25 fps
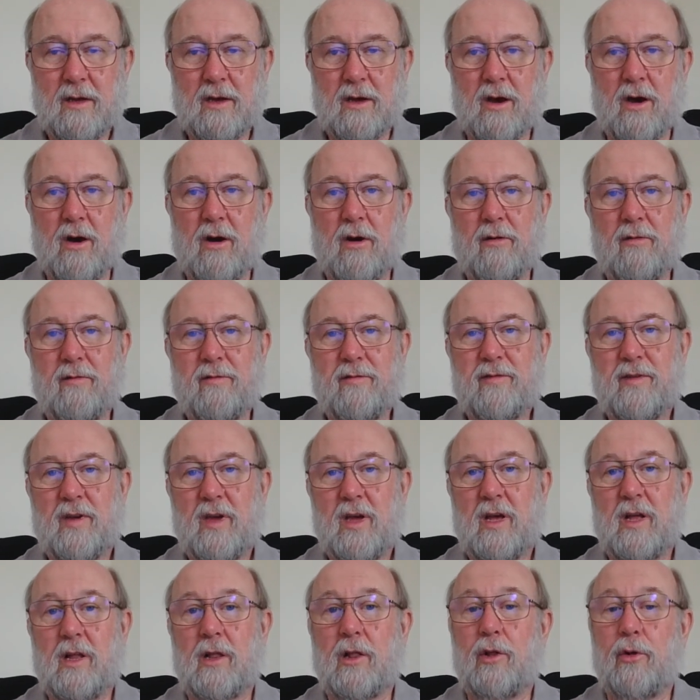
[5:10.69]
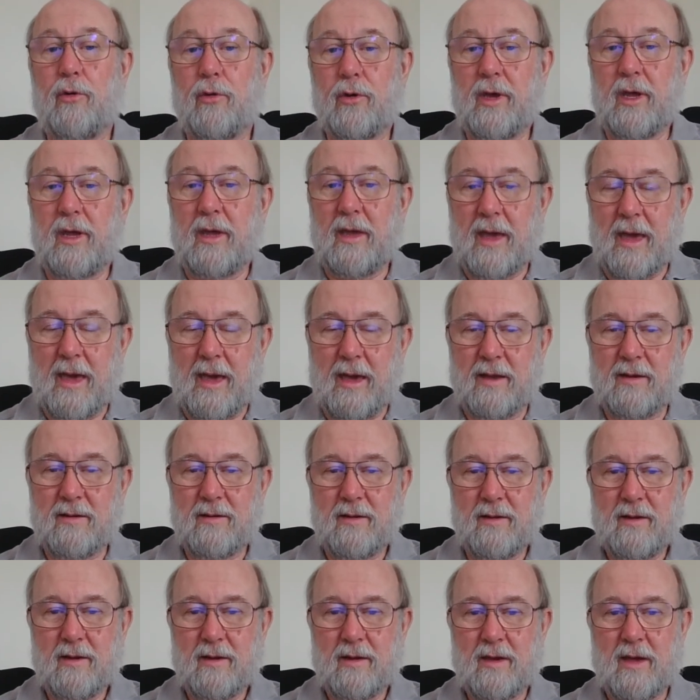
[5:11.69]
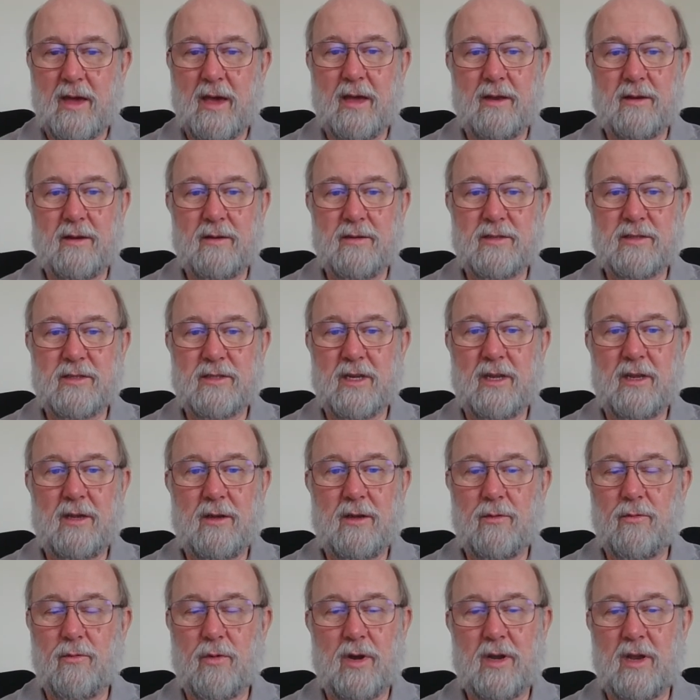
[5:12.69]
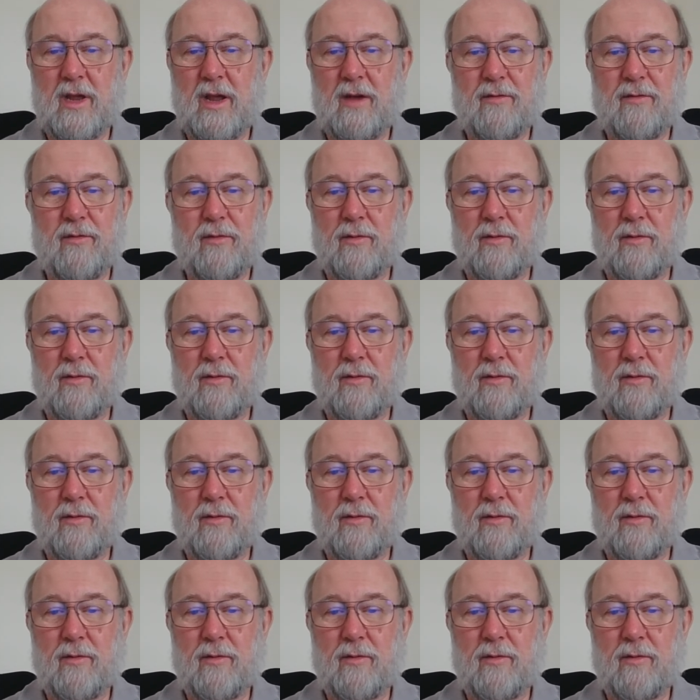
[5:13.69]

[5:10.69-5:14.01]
of looking at and seeing what